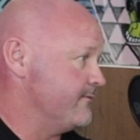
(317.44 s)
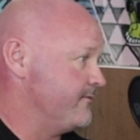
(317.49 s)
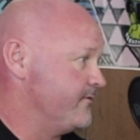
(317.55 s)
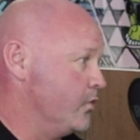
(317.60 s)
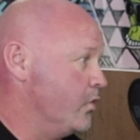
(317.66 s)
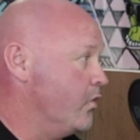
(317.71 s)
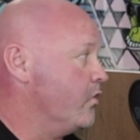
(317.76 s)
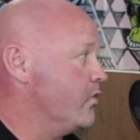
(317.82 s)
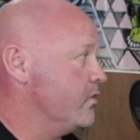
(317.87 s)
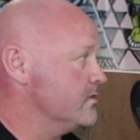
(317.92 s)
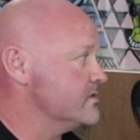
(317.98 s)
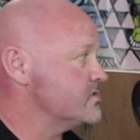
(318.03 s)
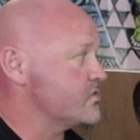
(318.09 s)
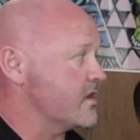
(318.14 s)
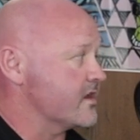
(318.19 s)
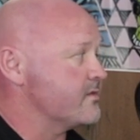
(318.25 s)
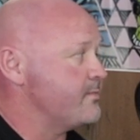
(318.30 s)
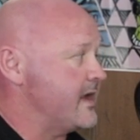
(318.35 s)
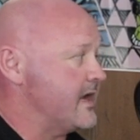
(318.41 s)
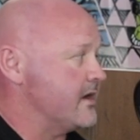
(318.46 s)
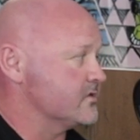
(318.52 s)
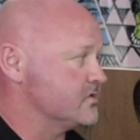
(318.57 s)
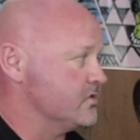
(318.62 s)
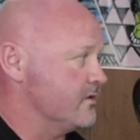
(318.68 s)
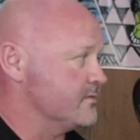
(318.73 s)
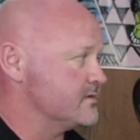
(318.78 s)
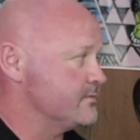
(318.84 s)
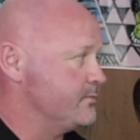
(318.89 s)
for strength power
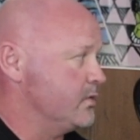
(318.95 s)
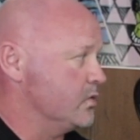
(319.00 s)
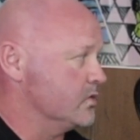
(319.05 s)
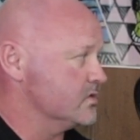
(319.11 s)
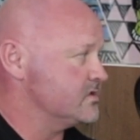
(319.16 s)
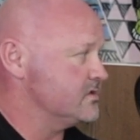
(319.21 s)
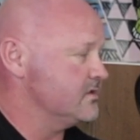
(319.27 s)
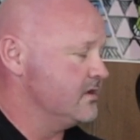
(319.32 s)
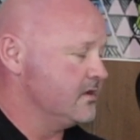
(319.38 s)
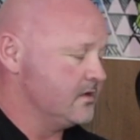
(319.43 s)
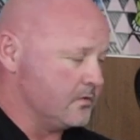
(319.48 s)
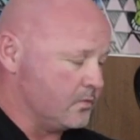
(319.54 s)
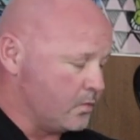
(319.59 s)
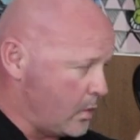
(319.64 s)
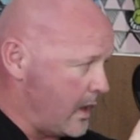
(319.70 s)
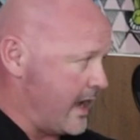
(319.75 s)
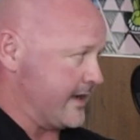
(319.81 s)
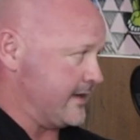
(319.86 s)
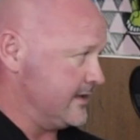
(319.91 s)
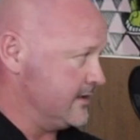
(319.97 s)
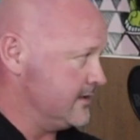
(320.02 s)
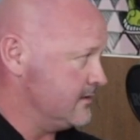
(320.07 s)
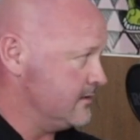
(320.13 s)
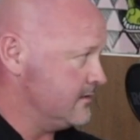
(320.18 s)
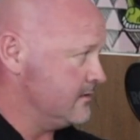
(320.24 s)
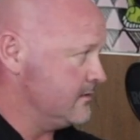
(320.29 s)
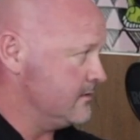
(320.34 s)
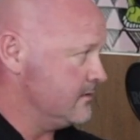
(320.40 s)
type sports. One.
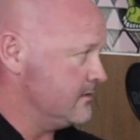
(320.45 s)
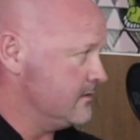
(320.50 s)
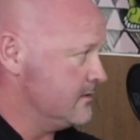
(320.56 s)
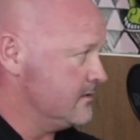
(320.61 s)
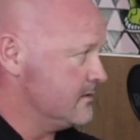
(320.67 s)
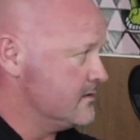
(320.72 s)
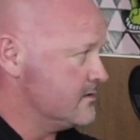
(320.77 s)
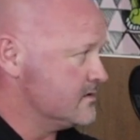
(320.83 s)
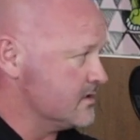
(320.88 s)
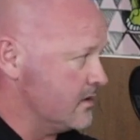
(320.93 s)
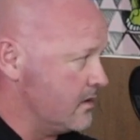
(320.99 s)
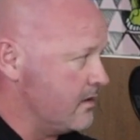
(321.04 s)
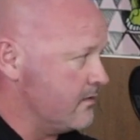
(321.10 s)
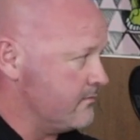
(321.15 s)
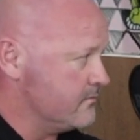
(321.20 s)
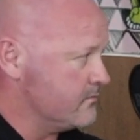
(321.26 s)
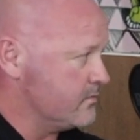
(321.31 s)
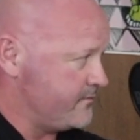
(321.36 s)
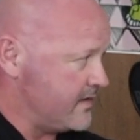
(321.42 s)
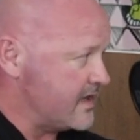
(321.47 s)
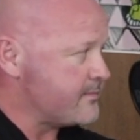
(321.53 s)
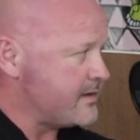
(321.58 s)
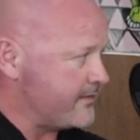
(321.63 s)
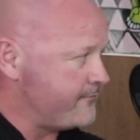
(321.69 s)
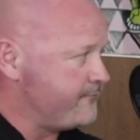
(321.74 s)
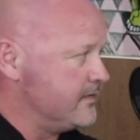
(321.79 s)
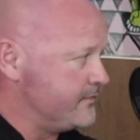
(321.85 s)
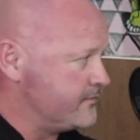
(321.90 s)
So I found
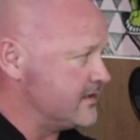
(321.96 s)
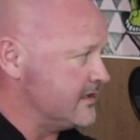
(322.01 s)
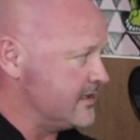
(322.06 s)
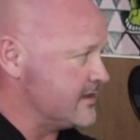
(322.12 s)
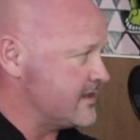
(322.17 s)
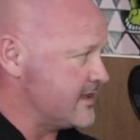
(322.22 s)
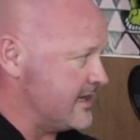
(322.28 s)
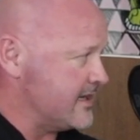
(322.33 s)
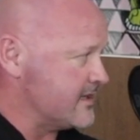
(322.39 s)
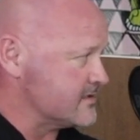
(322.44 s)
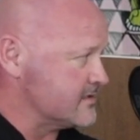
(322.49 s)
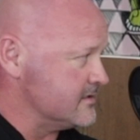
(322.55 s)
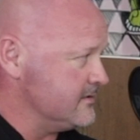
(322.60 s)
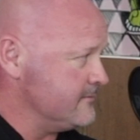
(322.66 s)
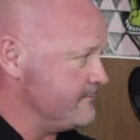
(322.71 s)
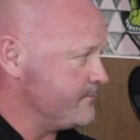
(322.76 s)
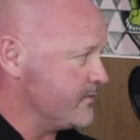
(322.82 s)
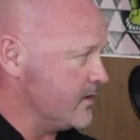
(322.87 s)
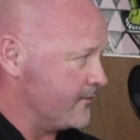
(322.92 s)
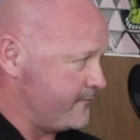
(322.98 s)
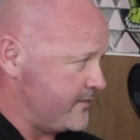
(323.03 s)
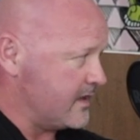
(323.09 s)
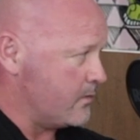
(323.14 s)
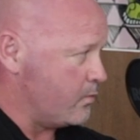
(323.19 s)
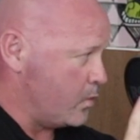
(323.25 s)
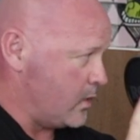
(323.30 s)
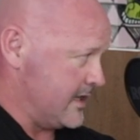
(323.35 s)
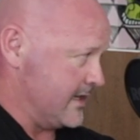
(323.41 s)
about 15,000. I
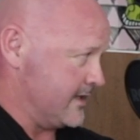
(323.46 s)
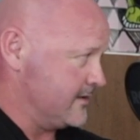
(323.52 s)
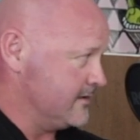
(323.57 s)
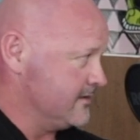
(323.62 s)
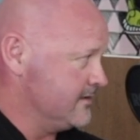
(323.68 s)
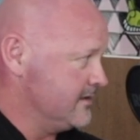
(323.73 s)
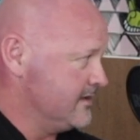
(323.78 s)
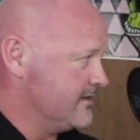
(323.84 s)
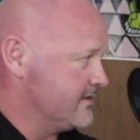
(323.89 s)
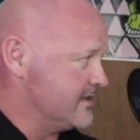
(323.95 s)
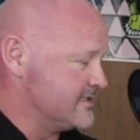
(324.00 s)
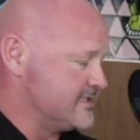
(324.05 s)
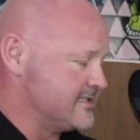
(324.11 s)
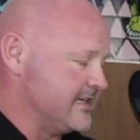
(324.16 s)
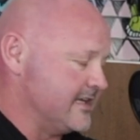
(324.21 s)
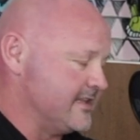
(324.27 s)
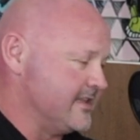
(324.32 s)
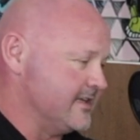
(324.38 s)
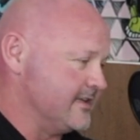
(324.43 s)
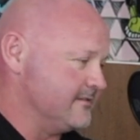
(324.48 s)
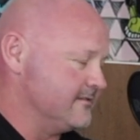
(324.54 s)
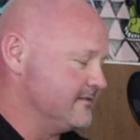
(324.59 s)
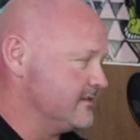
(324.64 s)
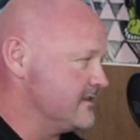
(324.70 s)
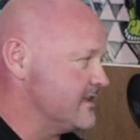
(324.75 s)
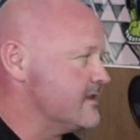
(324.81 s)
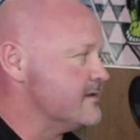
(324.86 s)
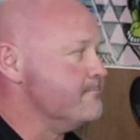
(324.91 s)
found one that said that
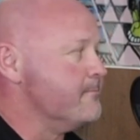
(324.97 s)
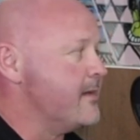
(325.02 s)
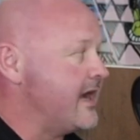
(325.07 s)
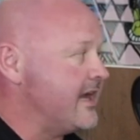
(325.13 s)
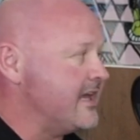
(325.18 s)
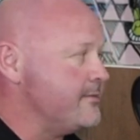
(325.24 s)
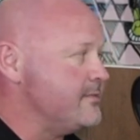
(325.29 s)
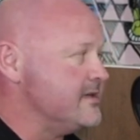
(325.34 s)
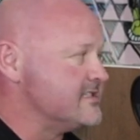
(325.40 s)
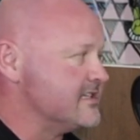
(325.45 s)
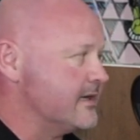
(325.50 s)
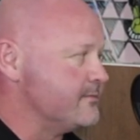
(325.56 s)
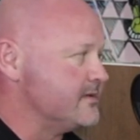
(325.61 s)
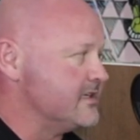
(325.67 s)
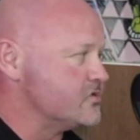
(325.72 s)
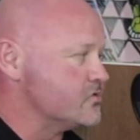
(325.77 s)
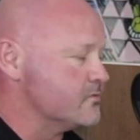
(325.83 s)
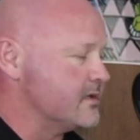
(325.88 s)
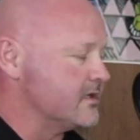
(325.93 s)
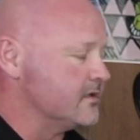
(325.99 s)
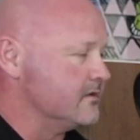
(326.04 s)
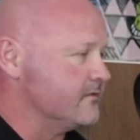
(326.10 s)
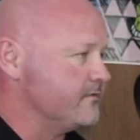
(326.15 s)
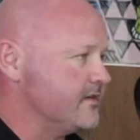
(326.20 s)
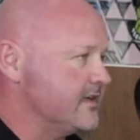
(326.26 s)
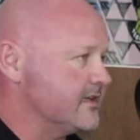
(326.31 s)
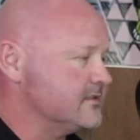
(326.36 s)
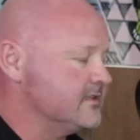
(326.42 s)
there may be some detrimental
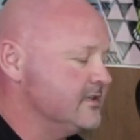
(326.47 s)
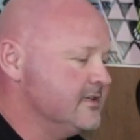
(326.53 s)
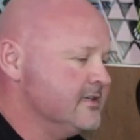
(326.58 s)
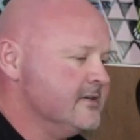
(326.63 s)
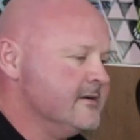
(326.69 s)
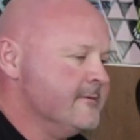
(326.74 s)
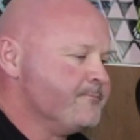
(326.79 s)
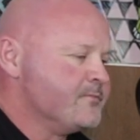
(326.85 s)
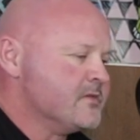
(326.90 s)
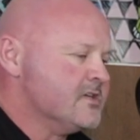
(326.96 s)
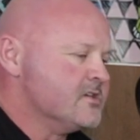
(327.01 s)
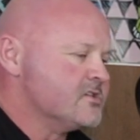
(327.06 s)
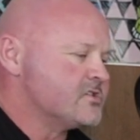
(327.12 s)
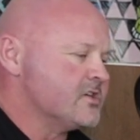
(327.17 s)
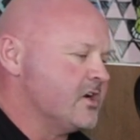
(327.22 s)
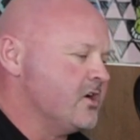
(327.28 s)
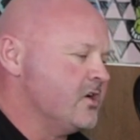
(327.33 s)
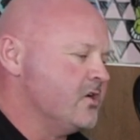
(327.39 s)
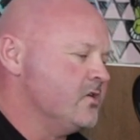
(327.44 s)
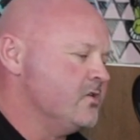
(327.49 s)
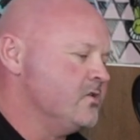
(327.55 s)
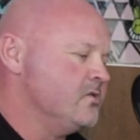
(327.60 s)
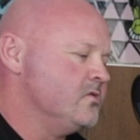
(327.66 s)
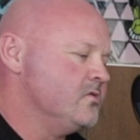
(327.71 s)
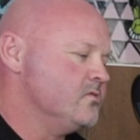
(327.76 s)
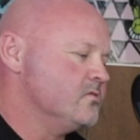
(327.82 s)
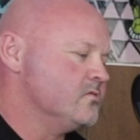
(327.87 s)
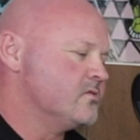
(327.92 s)
effect.
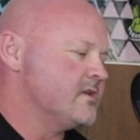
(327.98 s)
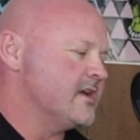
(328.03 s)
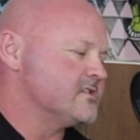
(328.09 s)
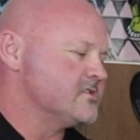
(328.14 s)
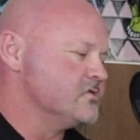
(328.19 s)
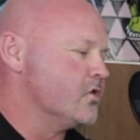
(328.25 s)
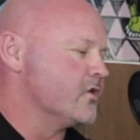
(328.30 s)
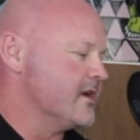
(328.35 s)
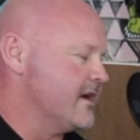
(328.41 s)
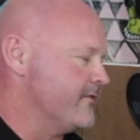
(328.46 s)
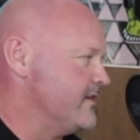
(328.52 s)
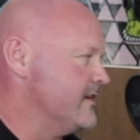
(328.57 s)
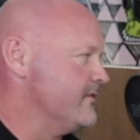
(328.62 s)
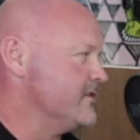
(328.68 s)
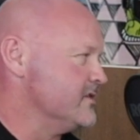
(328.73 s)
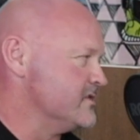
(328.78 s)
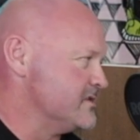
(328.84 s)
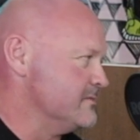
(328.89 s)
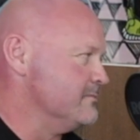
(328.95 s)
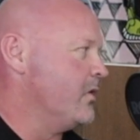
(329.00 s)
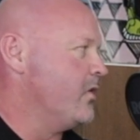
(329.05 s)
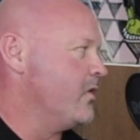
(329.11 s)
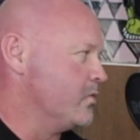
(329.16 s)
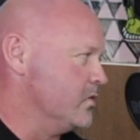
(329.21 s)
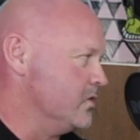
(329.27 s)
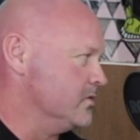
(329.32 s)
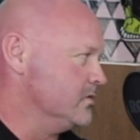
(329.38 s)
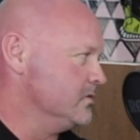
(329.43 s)
So that's not enough evidence in my
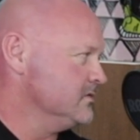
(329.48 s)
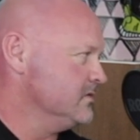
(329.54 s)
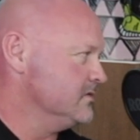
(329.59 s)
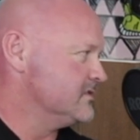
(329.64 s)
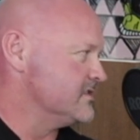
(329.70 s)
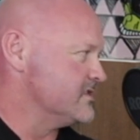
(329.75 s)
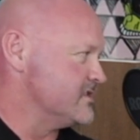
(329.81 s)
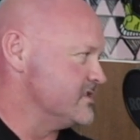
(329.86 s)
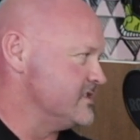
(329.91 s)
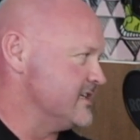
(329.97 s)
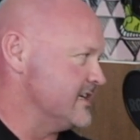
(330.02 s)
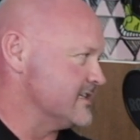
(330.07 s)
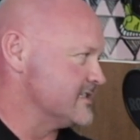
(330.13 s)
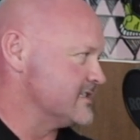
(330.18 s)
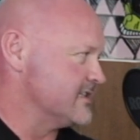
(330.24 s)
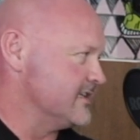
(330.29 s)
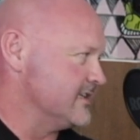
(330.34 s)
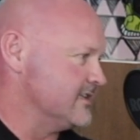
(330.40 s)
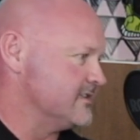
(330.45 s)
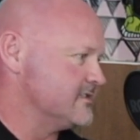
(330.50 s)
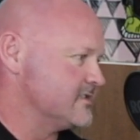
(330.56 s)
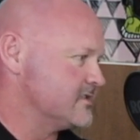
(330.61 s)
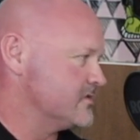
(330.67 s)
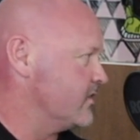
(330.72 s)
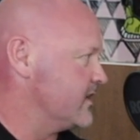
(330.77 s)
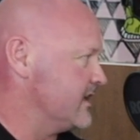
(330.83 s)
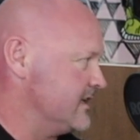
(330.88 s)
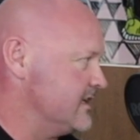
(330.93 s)
world to suggest that it's
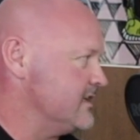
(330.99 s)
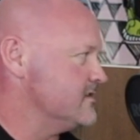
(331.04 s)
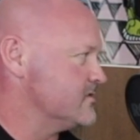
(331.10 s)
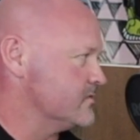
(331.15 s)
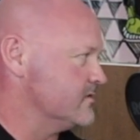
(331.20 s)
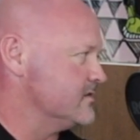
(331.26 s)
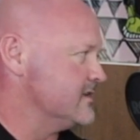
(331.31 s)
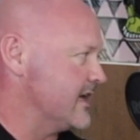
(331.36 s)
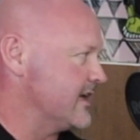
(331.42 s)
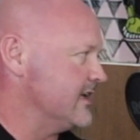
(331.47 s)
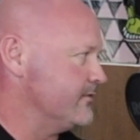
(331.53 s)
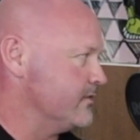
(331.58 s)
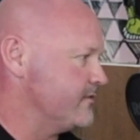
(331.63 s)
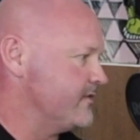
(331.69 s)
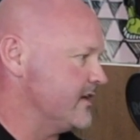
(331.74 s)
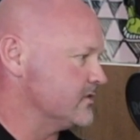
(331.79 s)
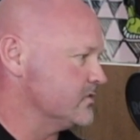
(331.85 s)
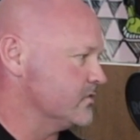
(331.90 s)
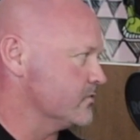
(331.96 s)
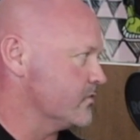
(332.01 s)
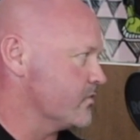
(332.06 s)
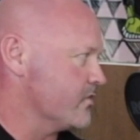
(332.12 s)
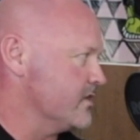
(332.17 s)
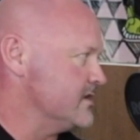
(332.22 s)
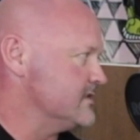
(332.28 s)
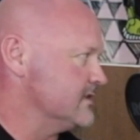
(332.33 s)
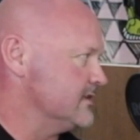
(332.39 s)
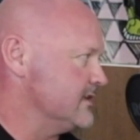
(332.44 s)
got any sort of negative effect on
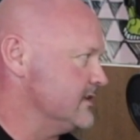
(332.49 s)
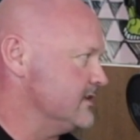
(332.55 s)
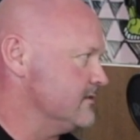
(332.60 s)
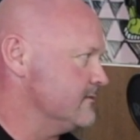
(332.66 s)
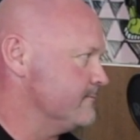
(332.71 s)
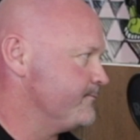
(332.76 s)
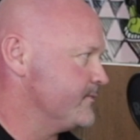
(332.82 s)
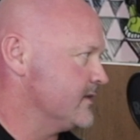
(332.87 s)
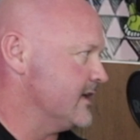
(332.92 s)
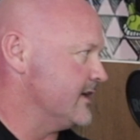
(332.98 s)
creatine